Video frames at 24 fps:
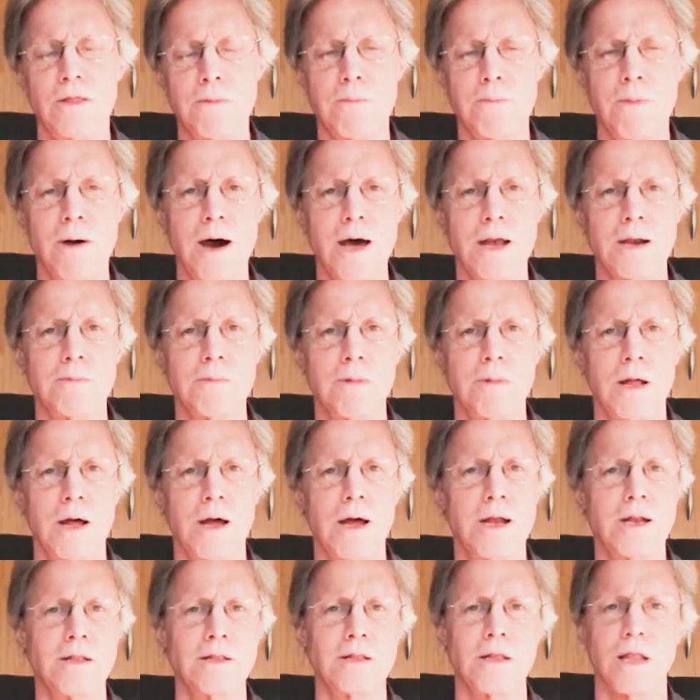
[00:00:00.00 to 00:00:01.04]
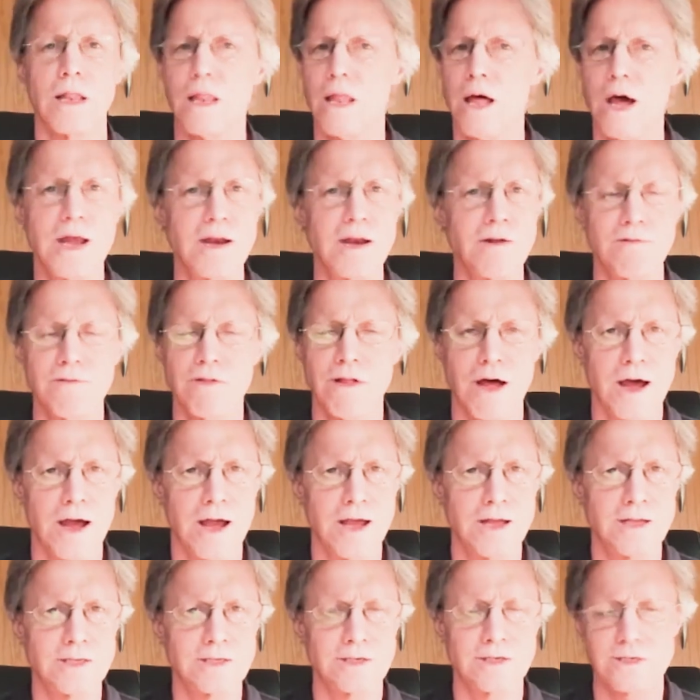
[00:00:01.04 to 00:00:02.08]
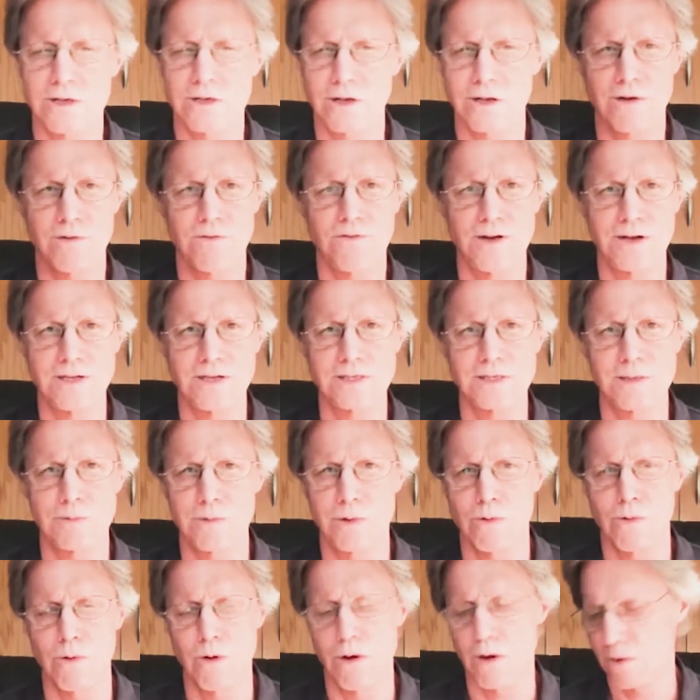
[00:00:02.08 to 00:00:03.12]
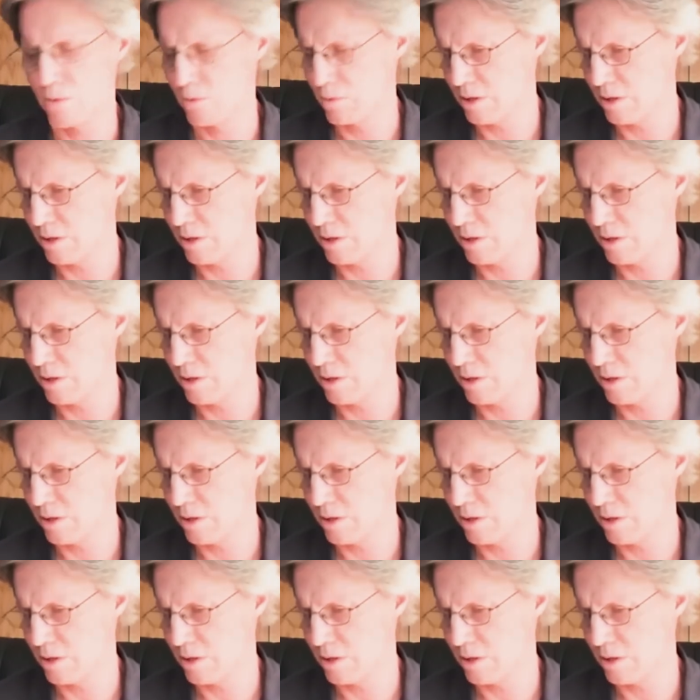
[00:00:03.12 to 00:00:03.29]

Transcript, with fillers: the bottom line, the line of lines, because they're going to find something